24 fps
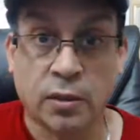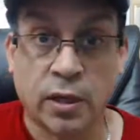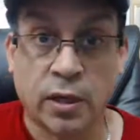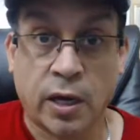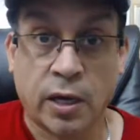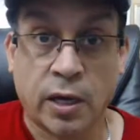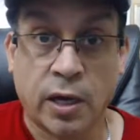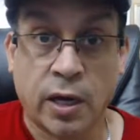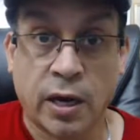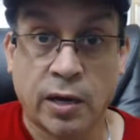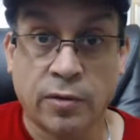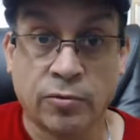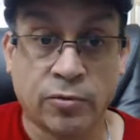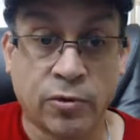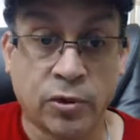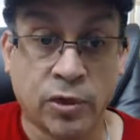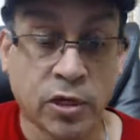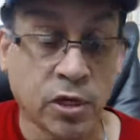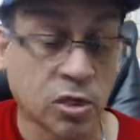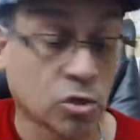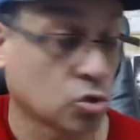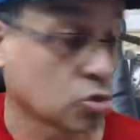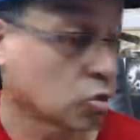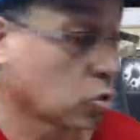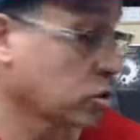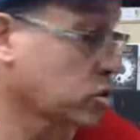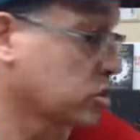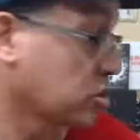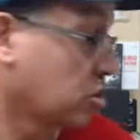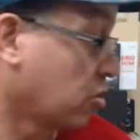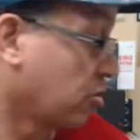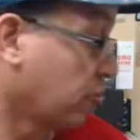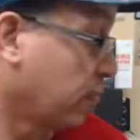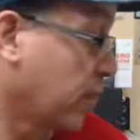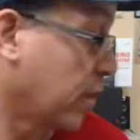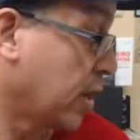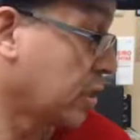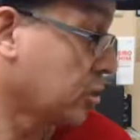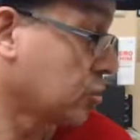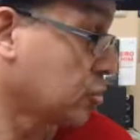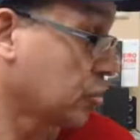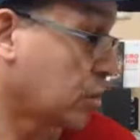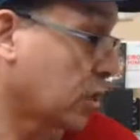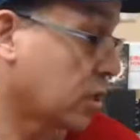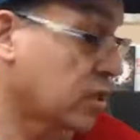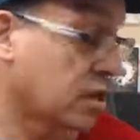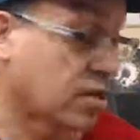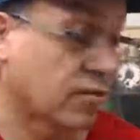I really enjoy
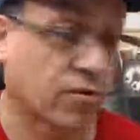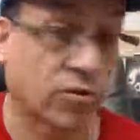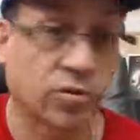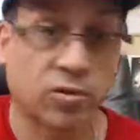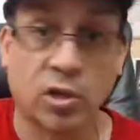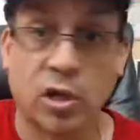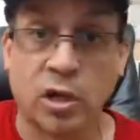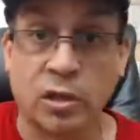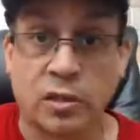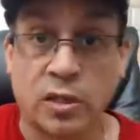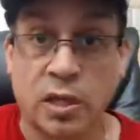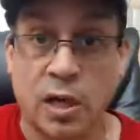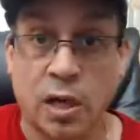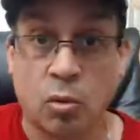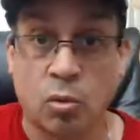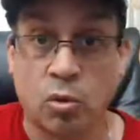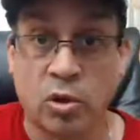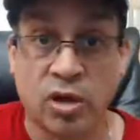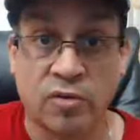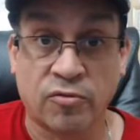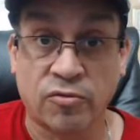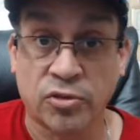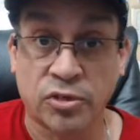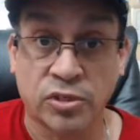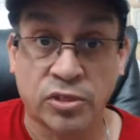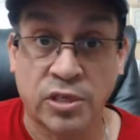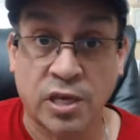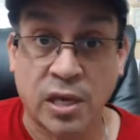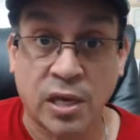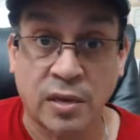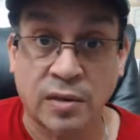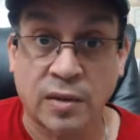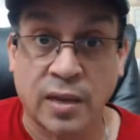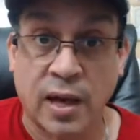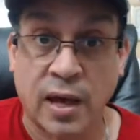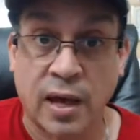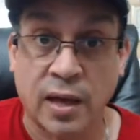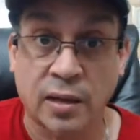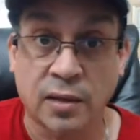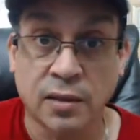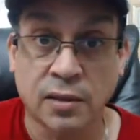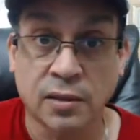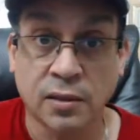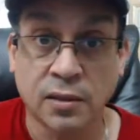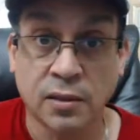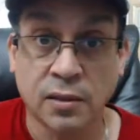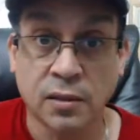self-mastery. I never thought that I would ever say that,